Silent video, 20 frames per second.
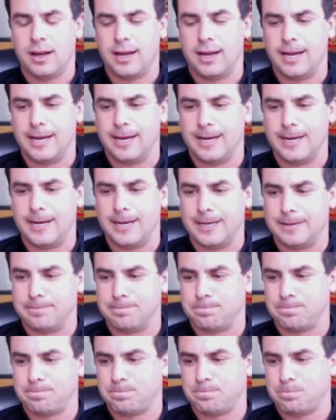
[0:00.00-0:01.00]
like
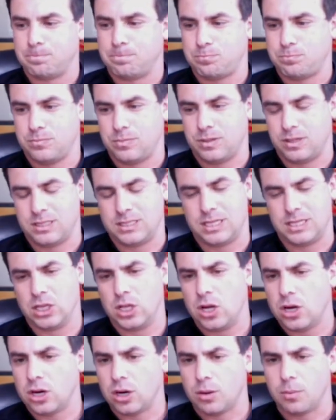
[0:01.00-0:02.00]
I said,
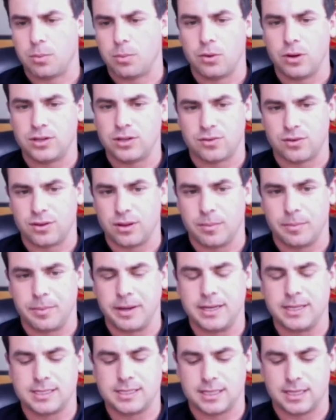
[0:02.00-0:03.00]
longer points from the
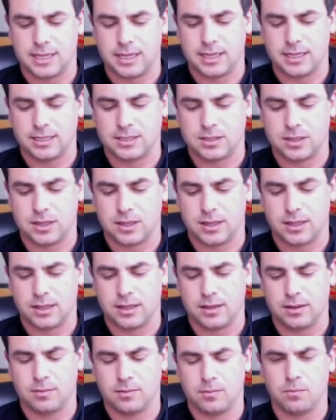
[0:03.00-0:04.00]
baseline, and so I
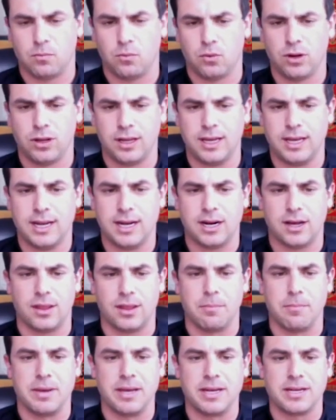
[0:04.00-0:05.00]
think really hitting on
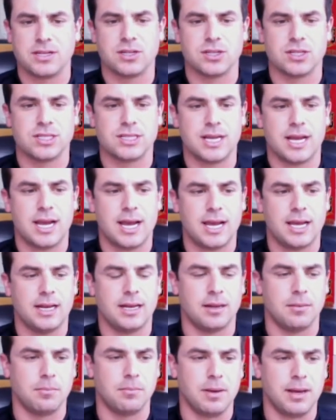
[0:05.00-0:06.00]
the mental side
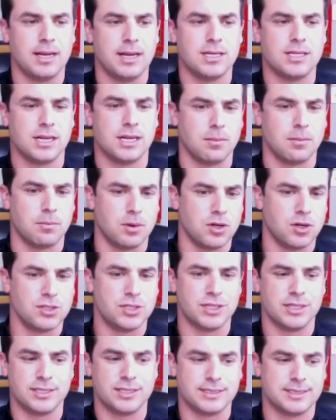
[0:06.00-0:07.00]
and managing
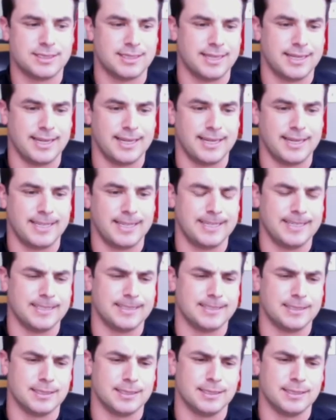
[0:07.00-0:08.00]
emotions
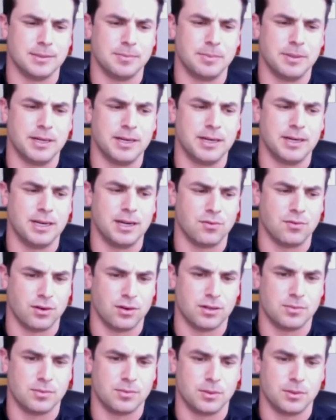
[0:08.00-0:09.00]
is a big
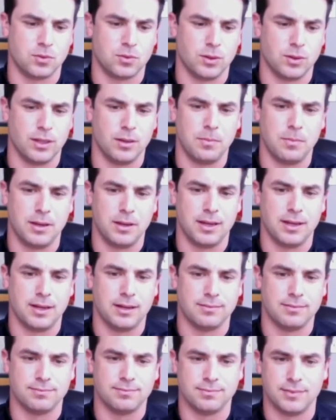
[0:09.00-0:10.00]
difference between the
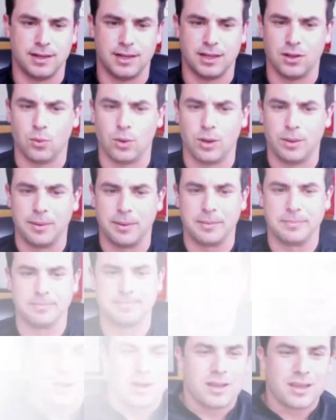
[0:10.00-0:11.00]
men and the women.
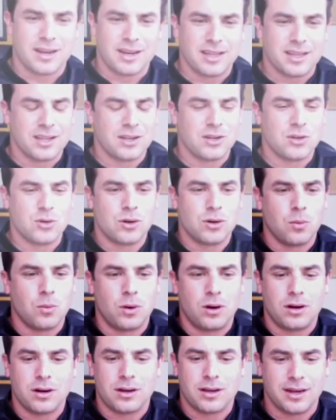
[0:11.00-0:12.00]
So walking in the
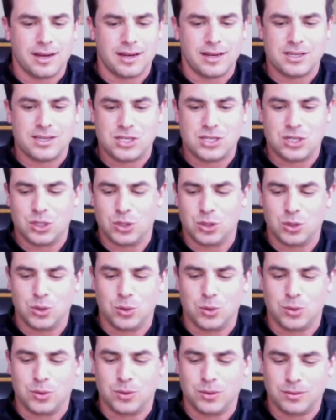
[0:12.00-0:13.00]
door, walking
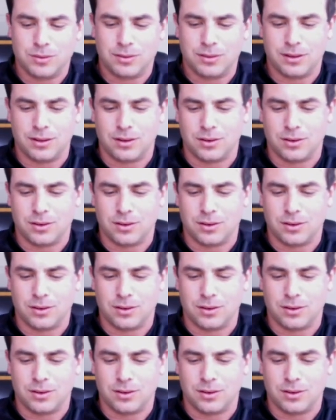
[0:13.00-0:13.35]
into,